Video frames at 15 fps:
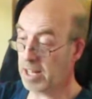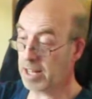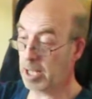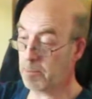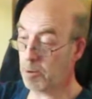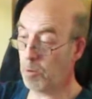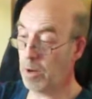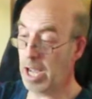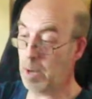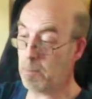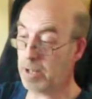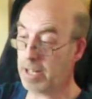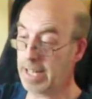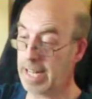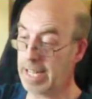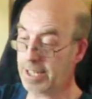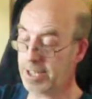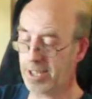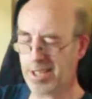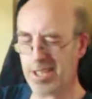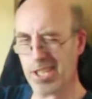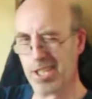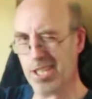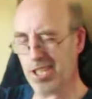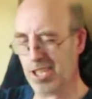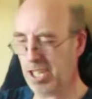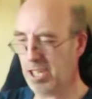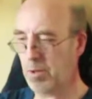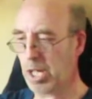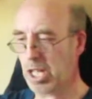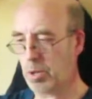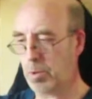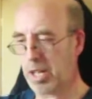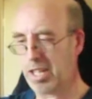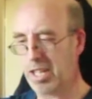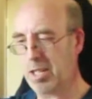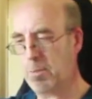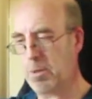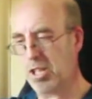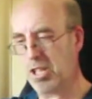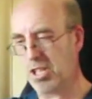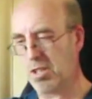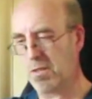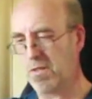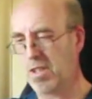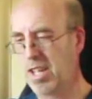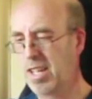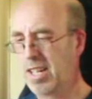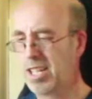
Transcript: they bought out but then had to discontinue it quickly because of